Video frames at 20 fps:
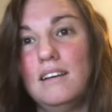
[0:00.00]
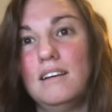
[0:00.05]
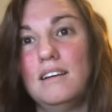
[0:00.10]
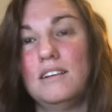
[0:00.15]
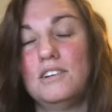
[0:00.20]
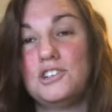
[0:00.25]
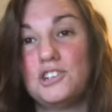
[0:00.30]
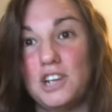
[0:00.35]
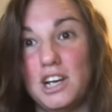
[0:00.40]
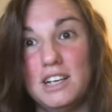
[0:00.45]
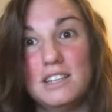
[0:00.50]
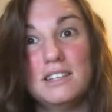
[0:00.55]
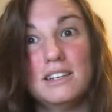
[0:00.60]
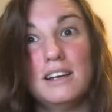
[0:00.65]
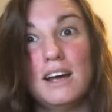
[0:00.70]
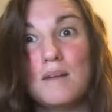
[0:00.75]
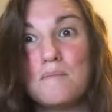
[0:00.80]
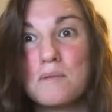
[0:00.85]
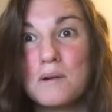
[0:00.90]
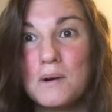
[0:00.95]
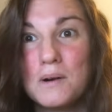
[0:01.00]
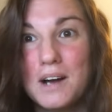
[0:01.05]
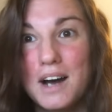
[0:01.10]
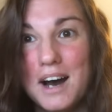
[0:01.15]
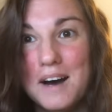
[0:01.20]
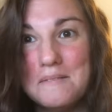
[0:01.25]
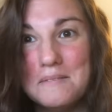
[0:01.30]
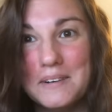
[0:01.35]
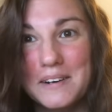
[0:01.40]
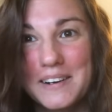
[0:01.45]
Chase and I broke
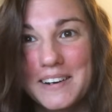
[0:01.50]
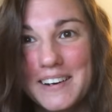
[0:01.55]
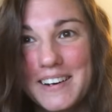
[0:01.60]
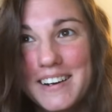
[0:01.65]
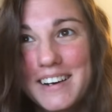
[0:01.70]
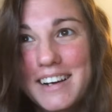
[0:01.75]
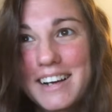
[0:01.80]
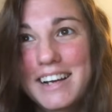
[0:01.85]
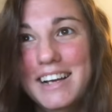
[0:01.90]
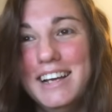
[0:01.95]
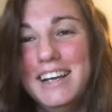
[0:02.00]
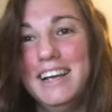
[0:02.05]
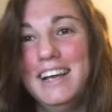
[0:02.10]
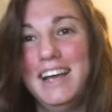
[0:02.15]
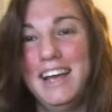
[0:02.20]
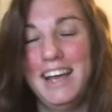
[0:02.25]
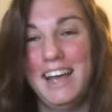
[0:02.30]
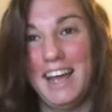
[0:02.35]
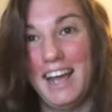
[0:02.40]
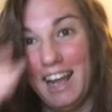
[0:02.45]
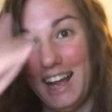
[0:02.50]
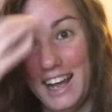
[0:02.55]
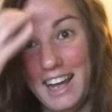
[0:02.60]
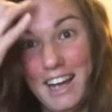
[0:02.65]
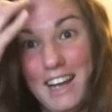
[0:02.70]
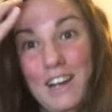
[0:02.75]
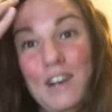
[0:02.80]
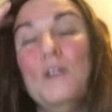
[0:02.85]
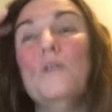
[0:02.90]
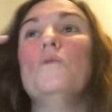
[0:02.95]
up
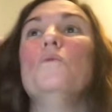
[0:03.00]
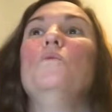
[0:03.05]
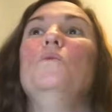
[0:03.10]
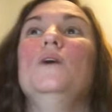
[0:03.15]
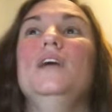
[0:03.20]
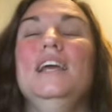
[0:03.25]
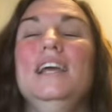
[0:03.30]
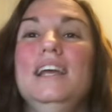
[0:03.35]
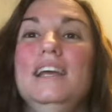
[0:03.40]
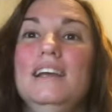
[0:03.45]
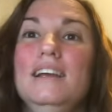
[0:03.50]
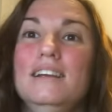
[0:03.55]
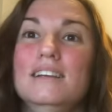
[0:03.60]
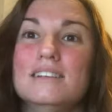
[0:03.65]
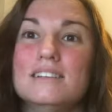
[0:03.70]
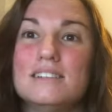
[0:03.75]
and we